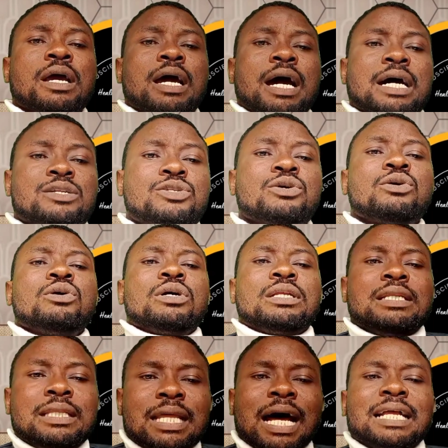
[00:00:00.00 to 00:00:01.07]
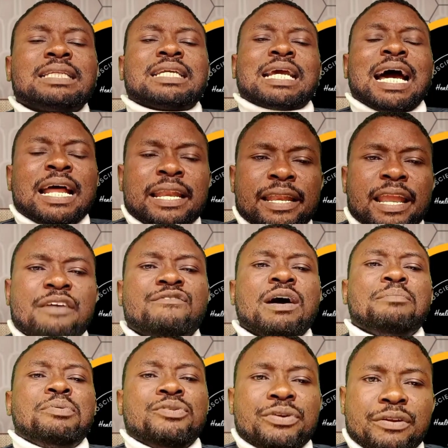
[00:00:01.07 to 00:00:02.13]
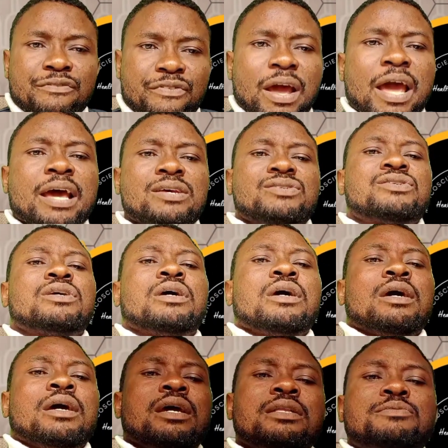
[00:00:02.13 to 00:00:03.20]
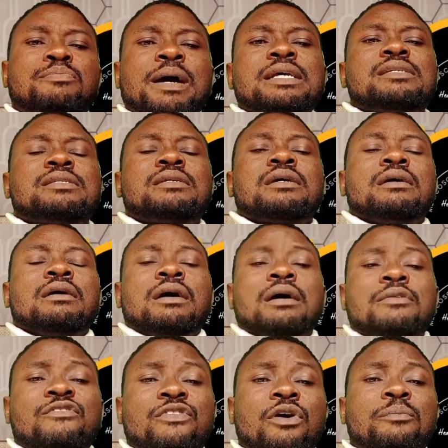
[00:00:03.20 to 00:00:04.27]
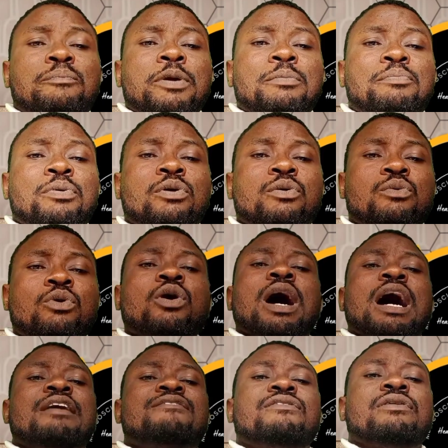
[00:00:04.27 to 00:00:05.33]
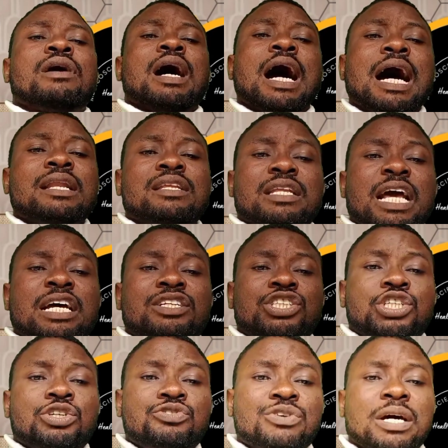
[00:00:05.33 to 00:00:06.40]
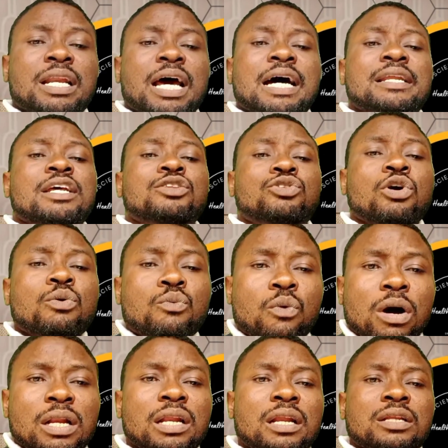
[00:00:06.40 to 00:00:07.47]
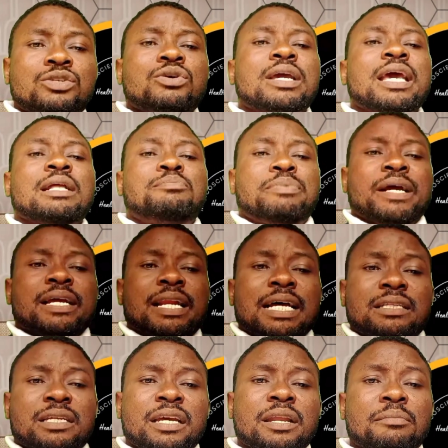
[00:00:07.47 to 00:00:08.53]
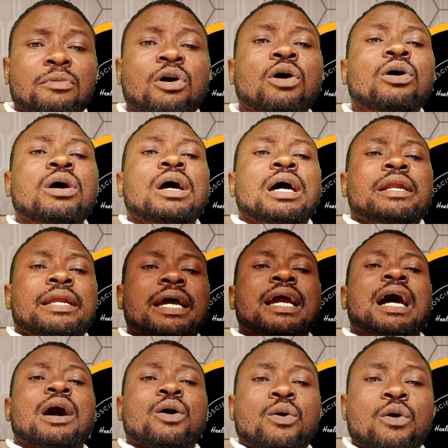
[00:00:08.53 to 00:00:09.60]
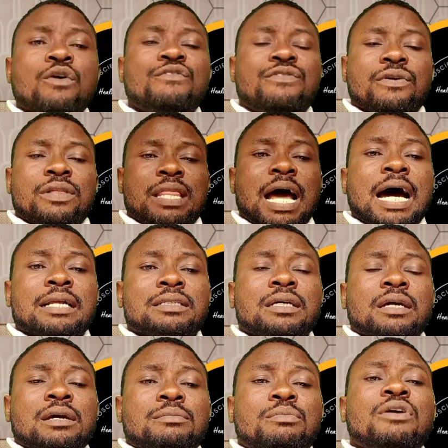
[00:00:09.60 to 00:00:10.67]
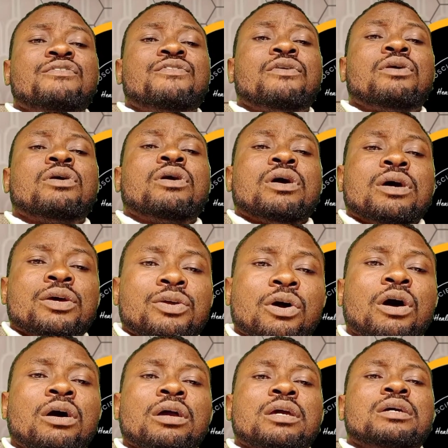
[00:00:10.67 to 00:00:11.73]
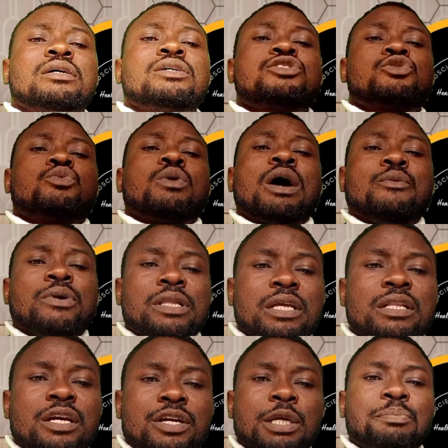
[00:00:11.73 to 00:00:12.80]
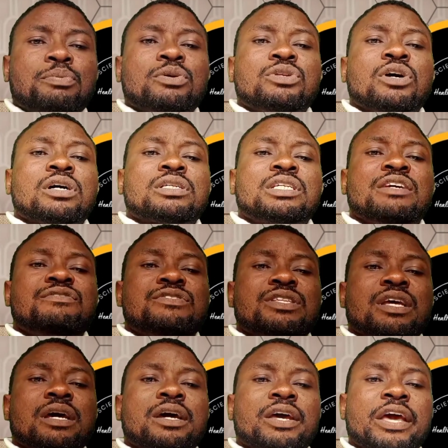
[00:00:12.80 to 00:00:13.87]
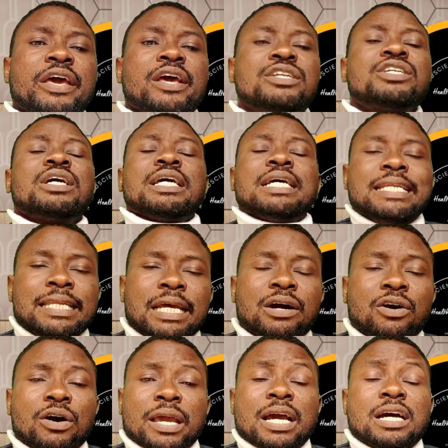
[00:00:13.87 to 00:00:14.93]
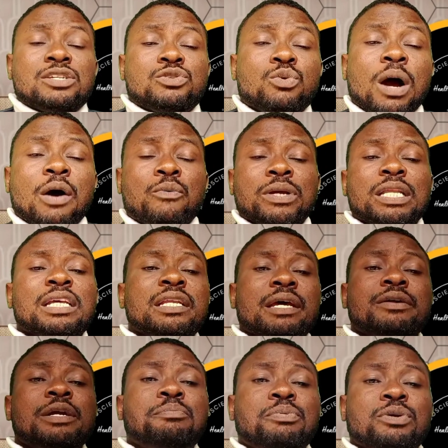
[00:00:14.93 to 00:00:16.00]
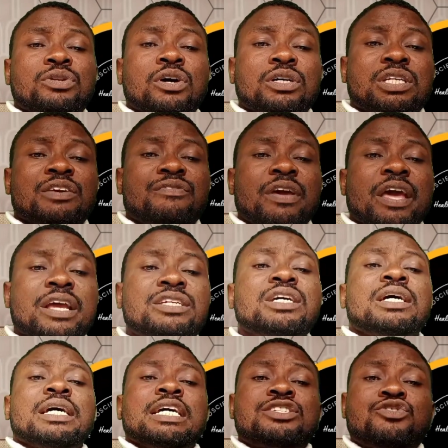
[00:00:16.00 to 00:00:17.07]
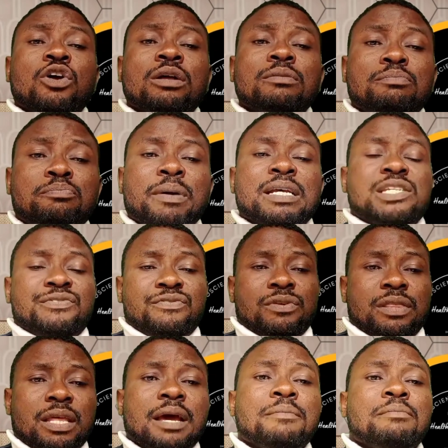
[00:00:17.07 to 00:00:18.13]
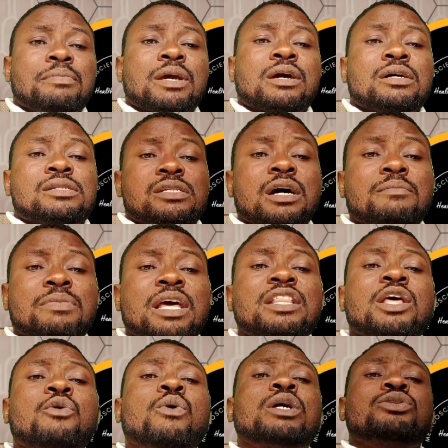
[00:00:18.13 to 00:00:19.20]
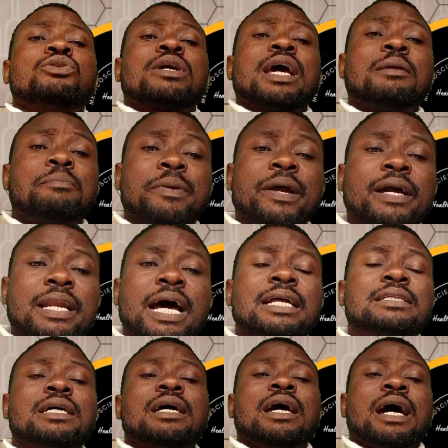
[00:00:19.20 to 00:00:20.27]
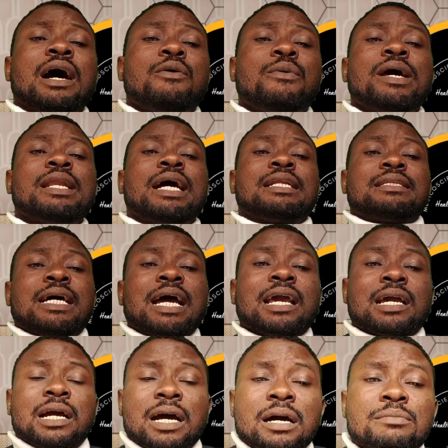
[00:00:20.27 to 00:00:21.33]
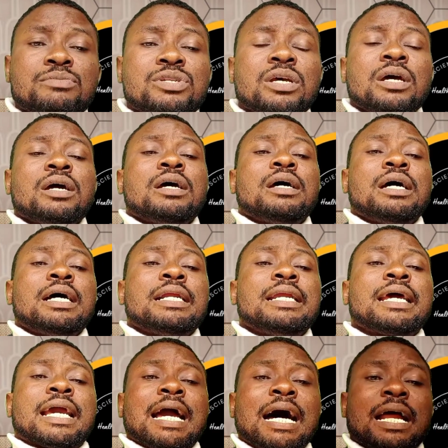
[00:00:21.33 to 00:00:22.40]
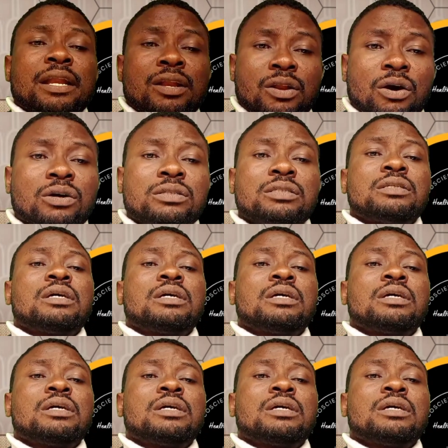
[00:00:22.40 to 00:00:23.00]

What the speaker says: And so that can never be reversed. It's best for people who have had their children and they don't want to get pregnant anymore, they can go for that. But for young girls who are within the reproductive age, or girls who are within the reproductive age, it's not best for them, because someday they want to get pregnant, and when that time comes, they cannot